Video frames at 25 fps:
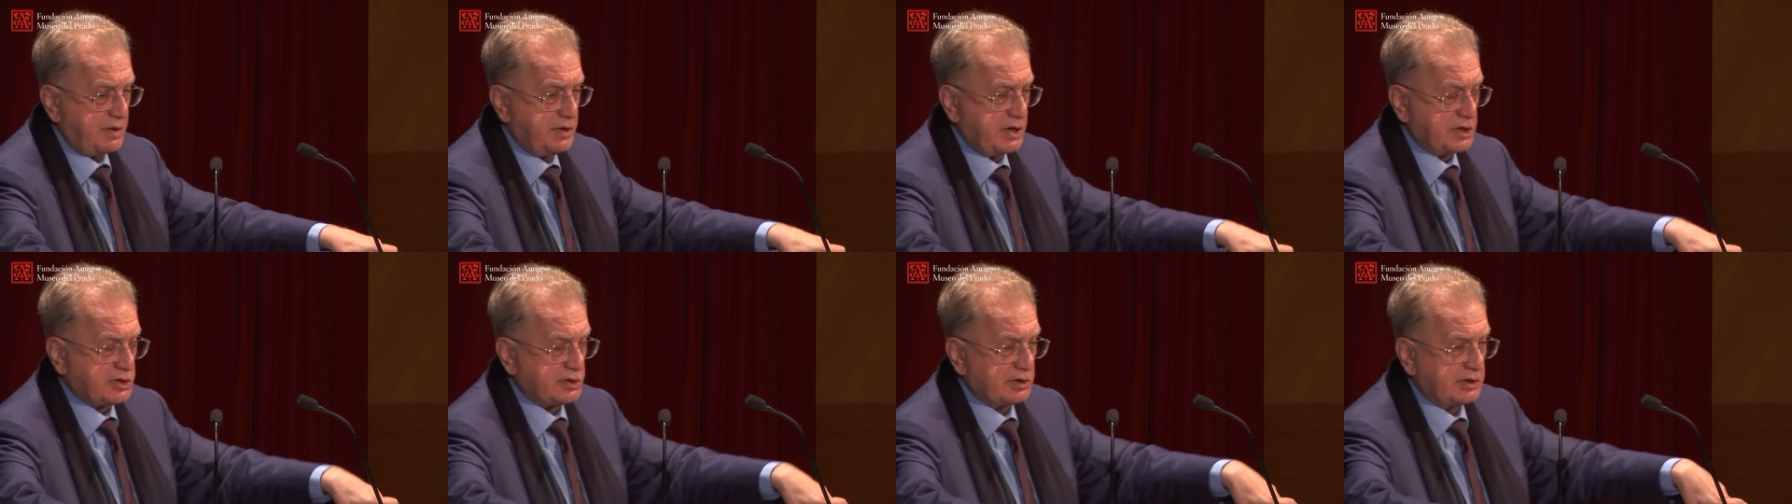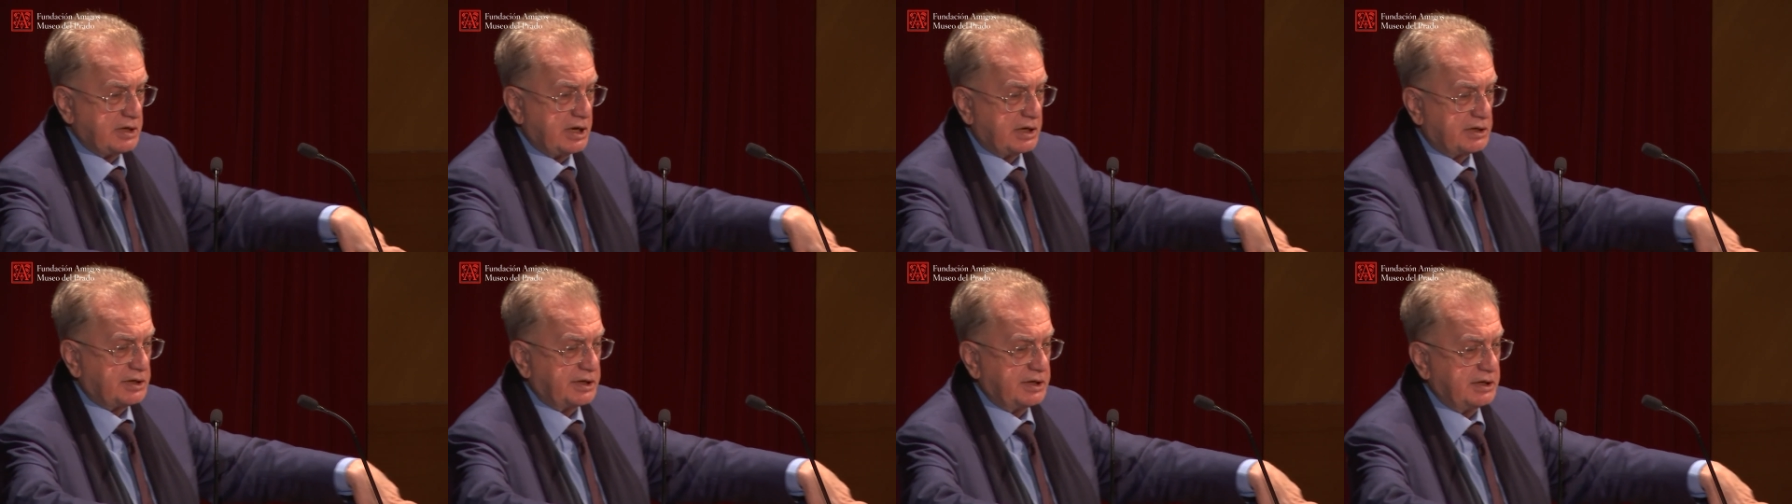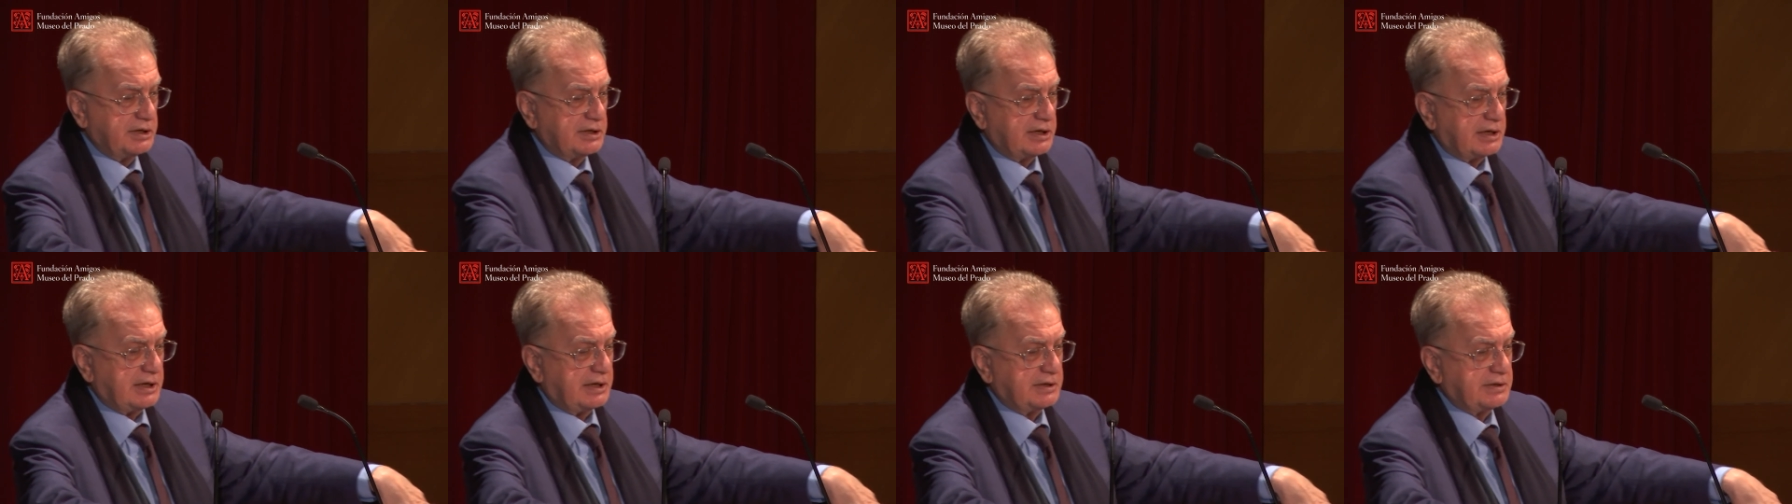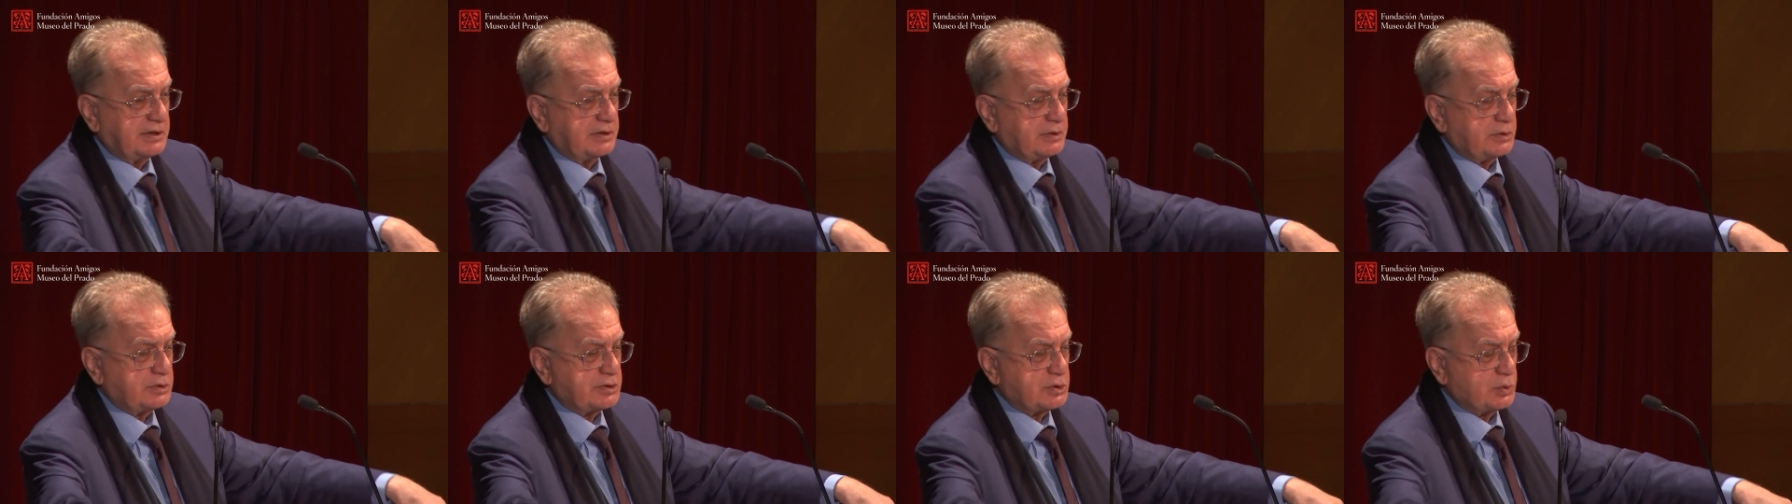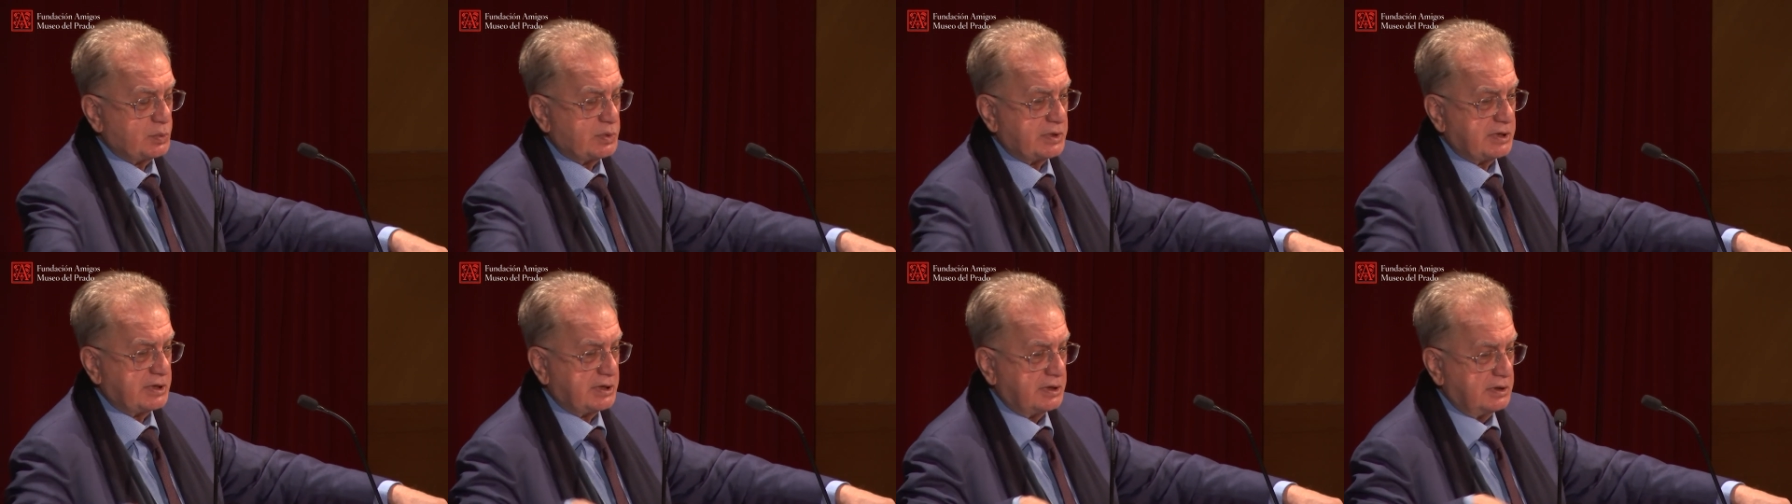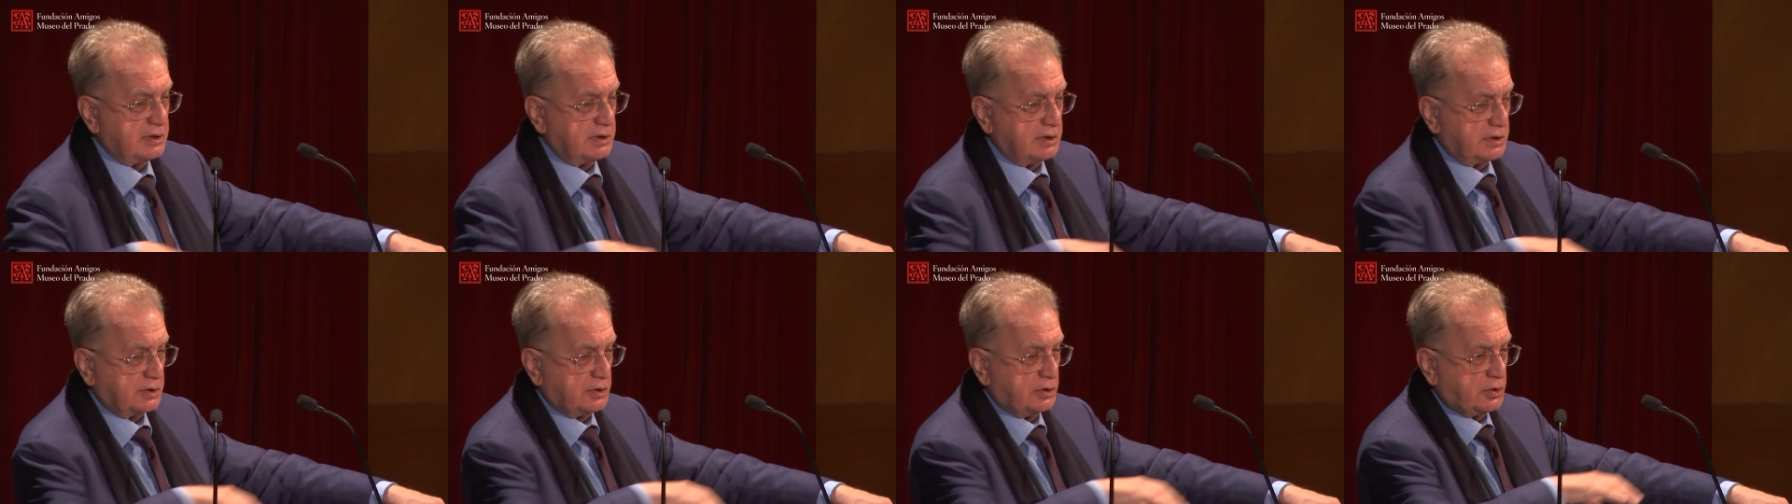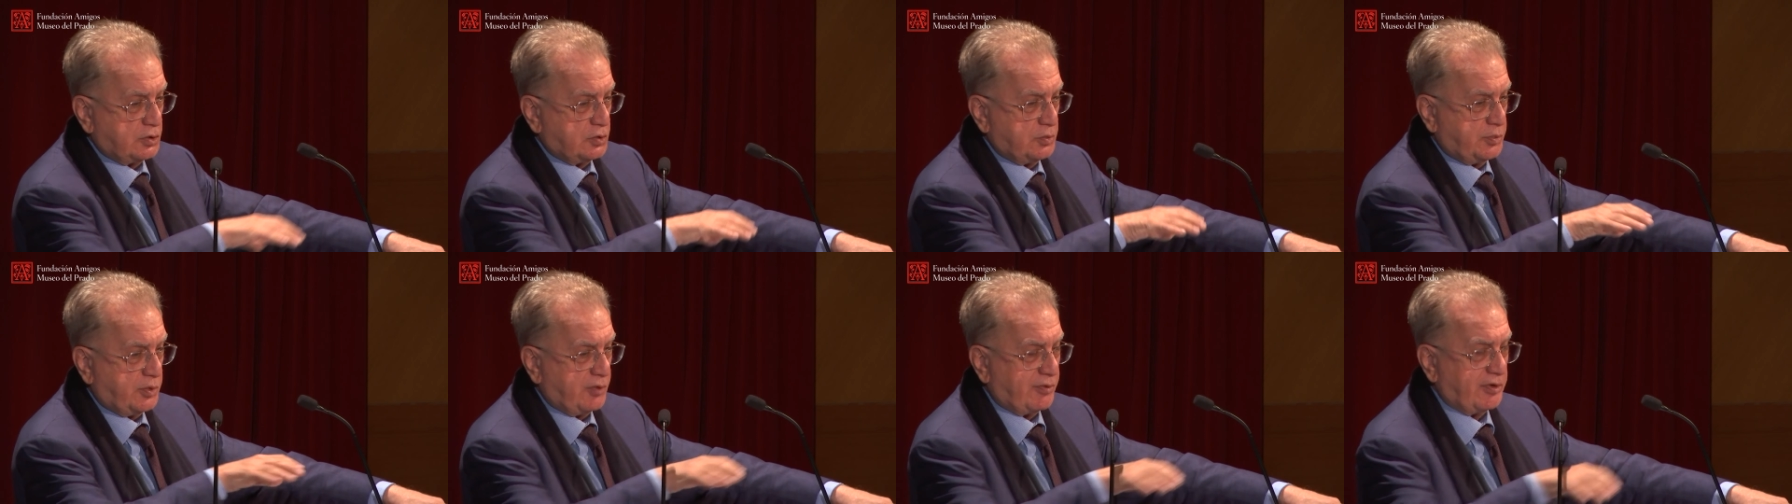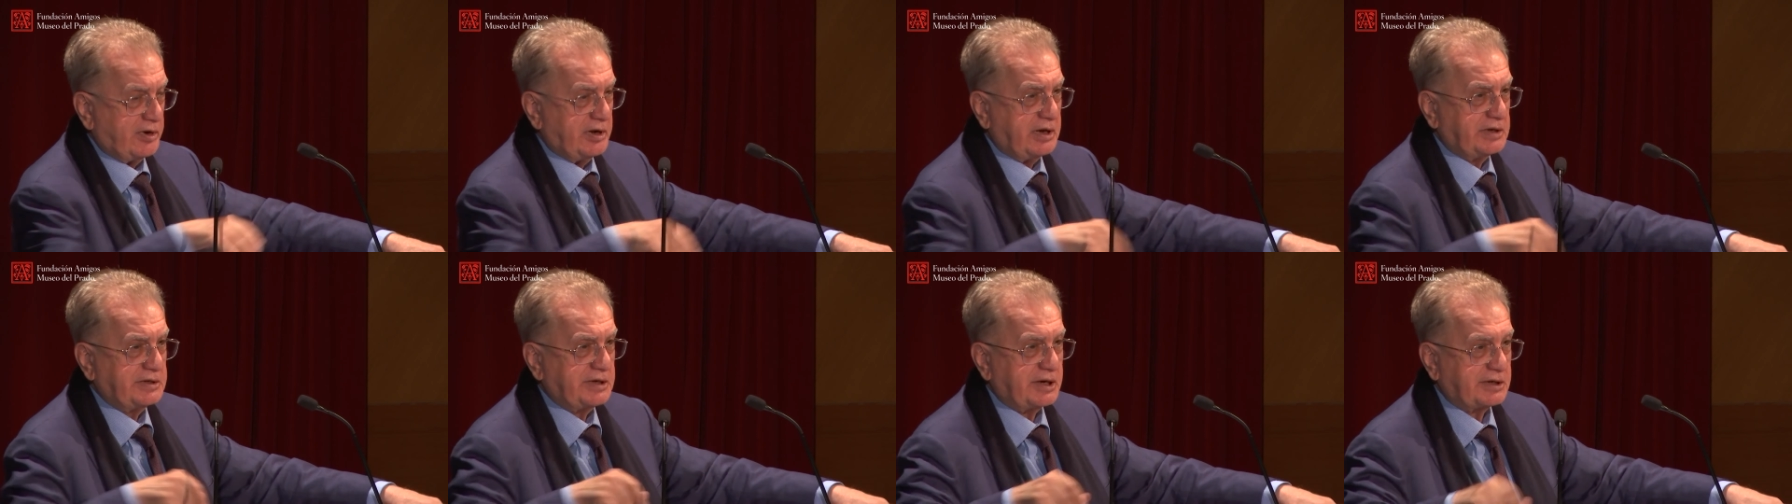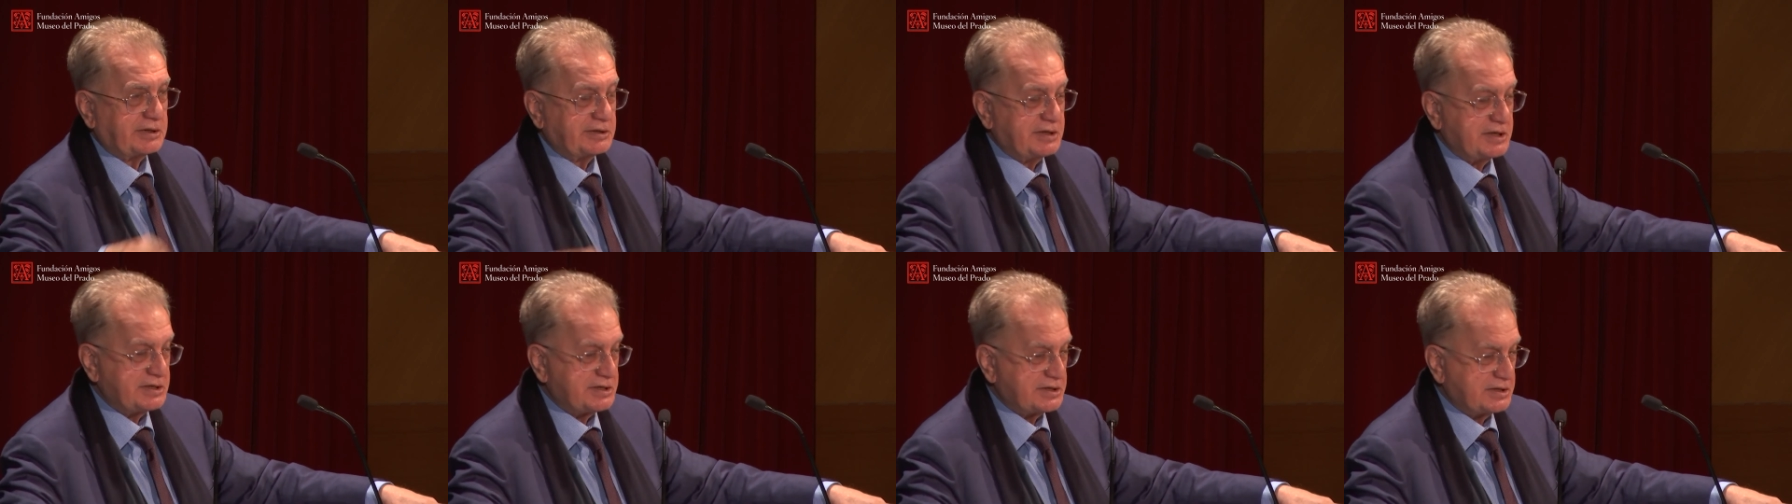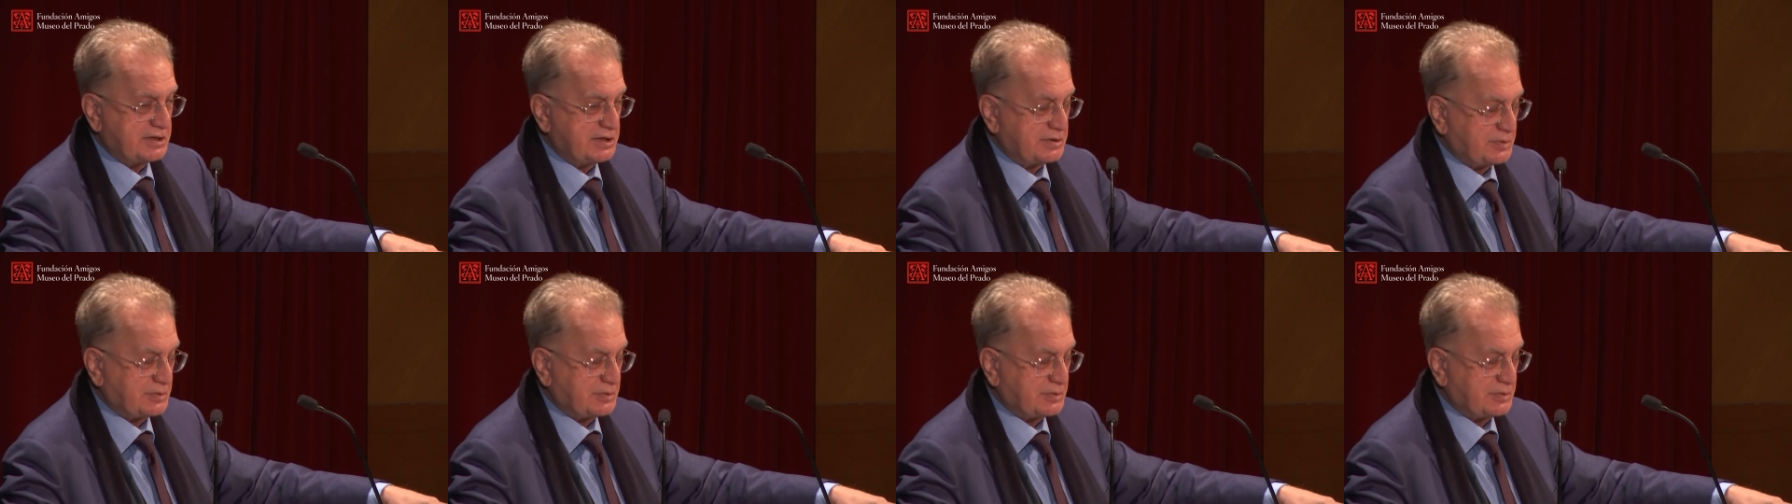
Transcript: National Gallery in London, also with a group of Leonardeschi.